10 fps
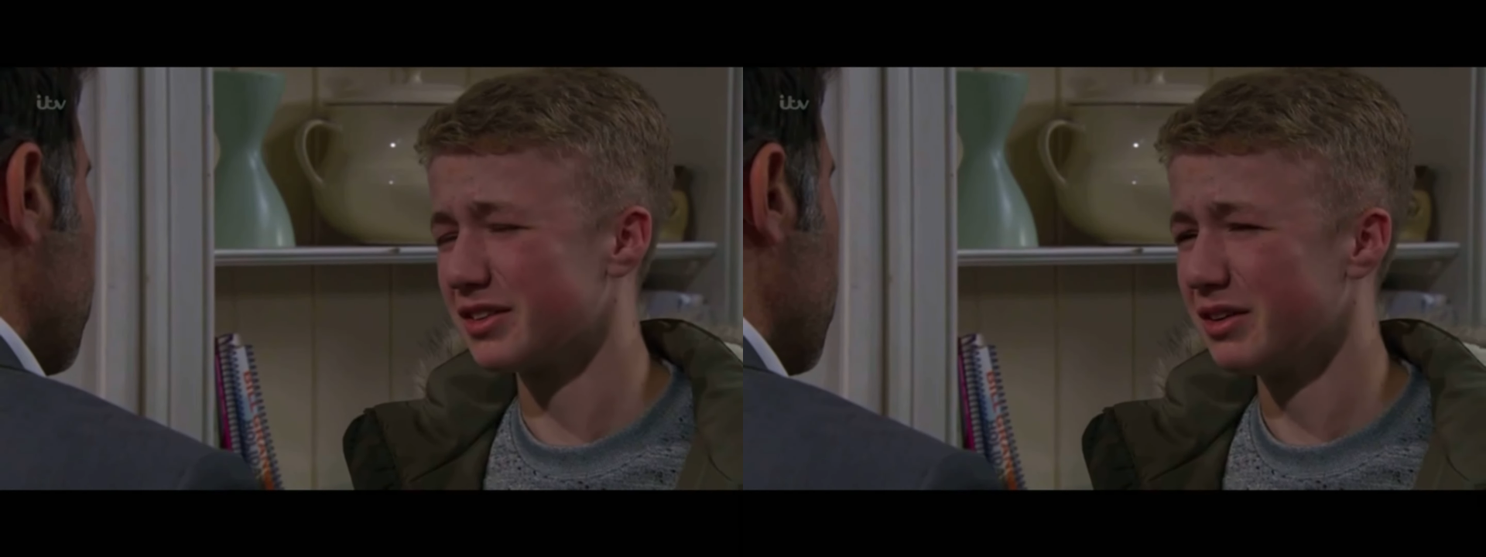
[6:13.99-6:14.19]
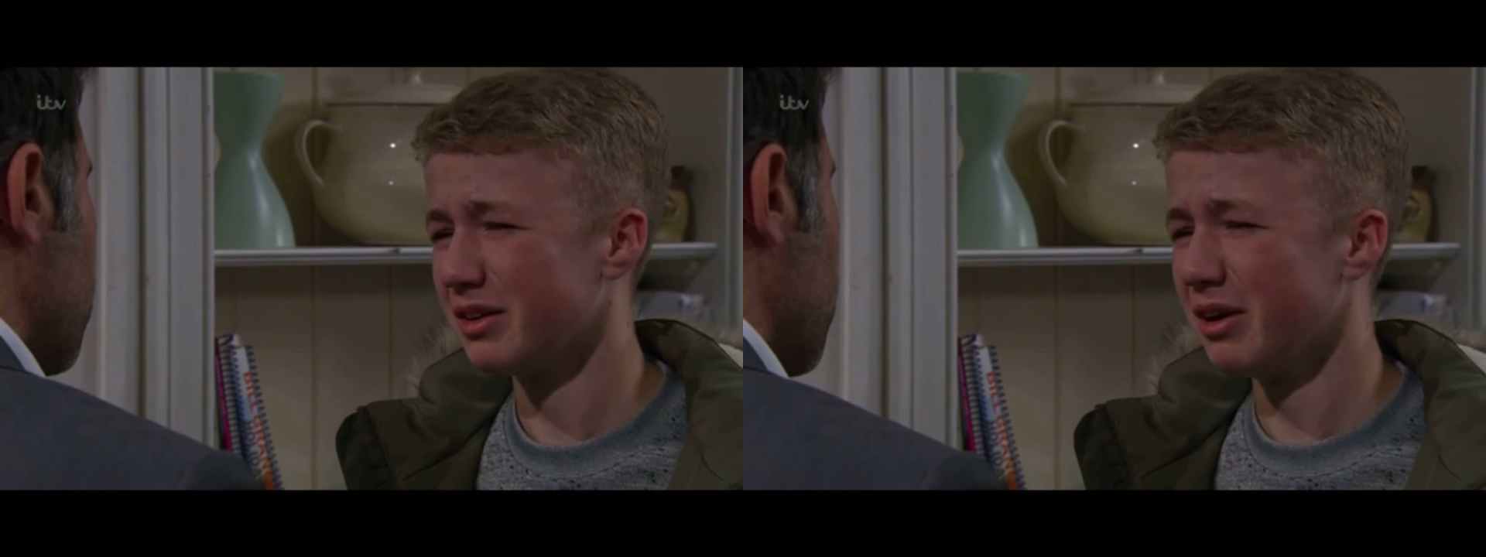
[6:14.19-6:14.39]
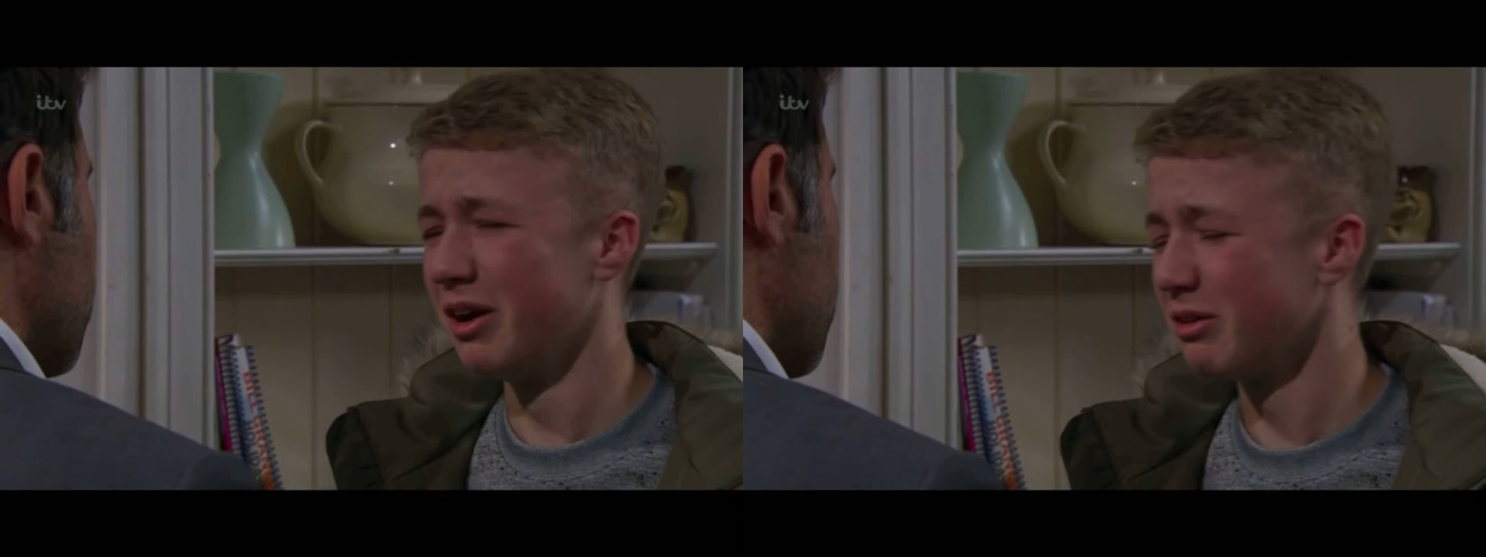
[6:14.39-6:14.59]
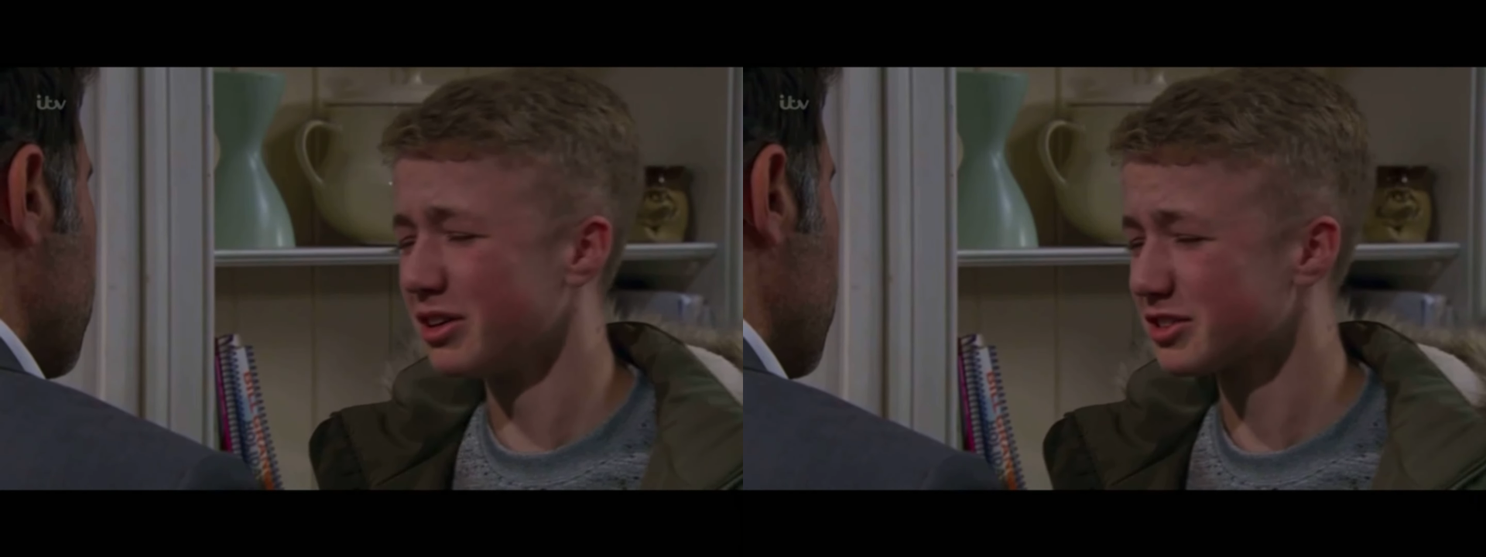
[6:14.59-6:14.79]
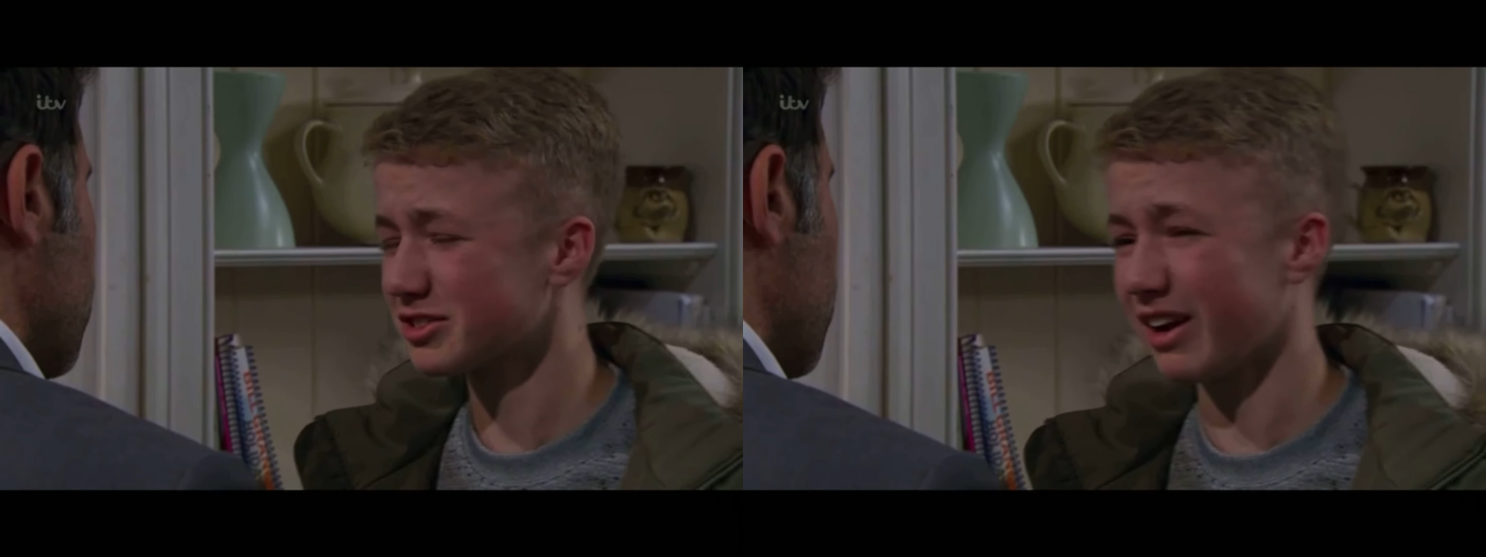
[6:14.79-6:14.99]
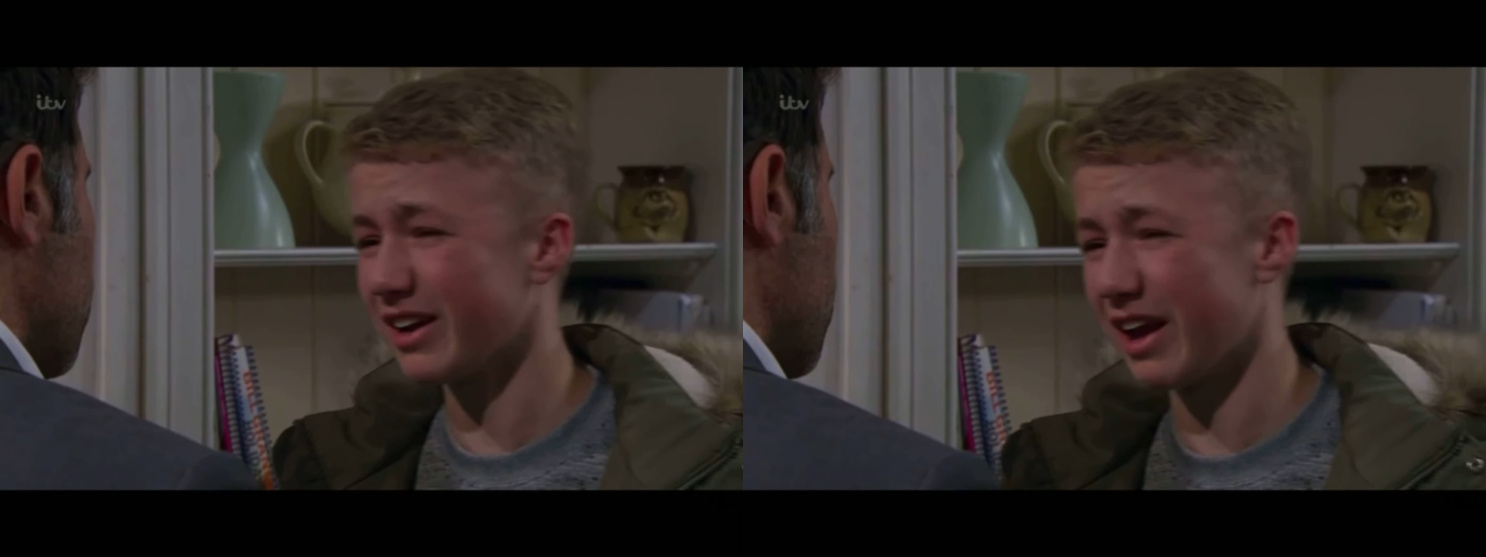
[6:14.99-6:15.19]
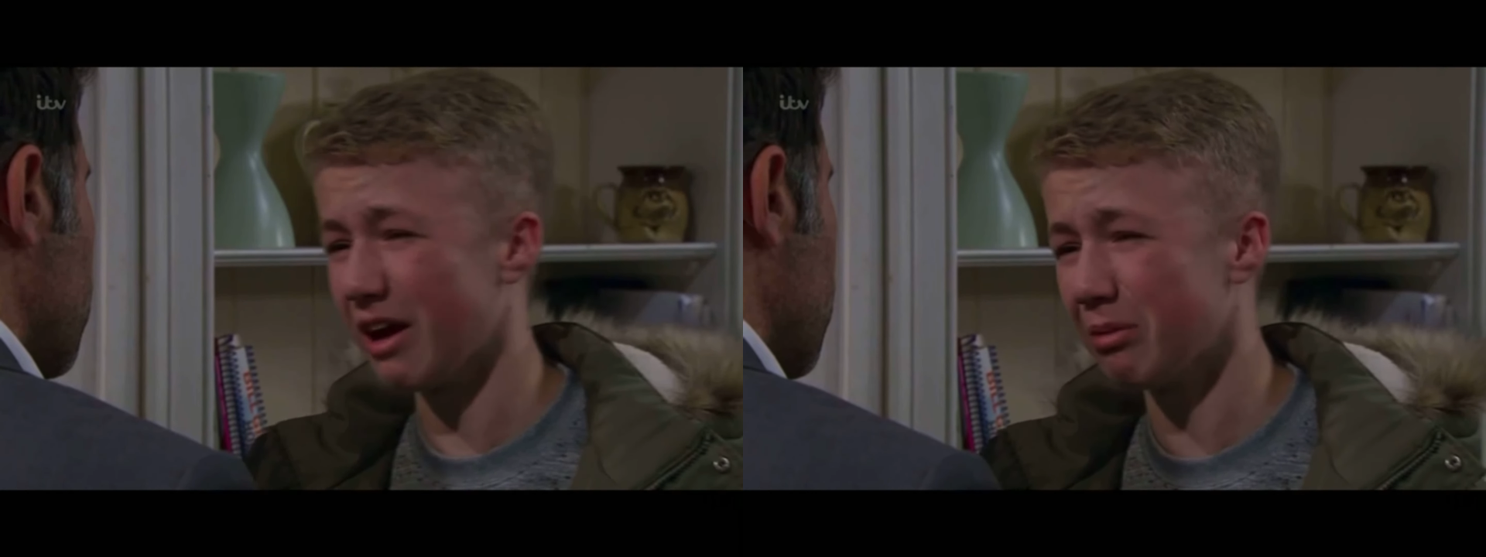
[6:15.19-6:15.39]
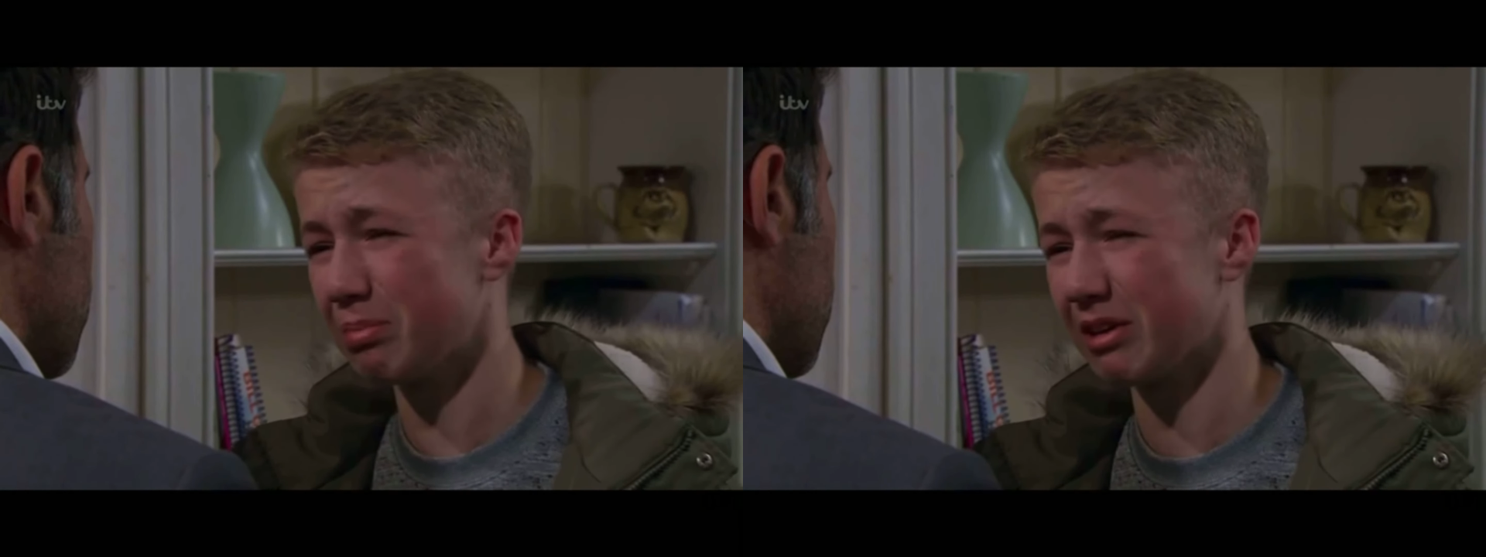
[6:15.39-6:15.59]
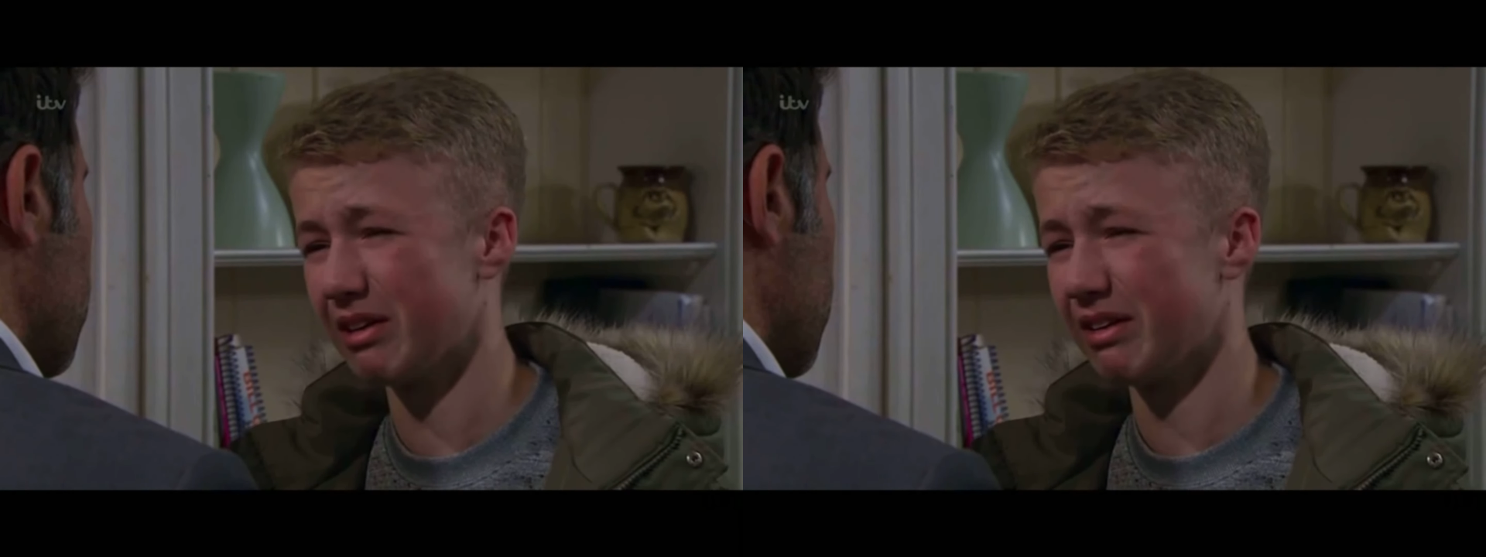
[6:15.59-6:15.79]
was try and help you.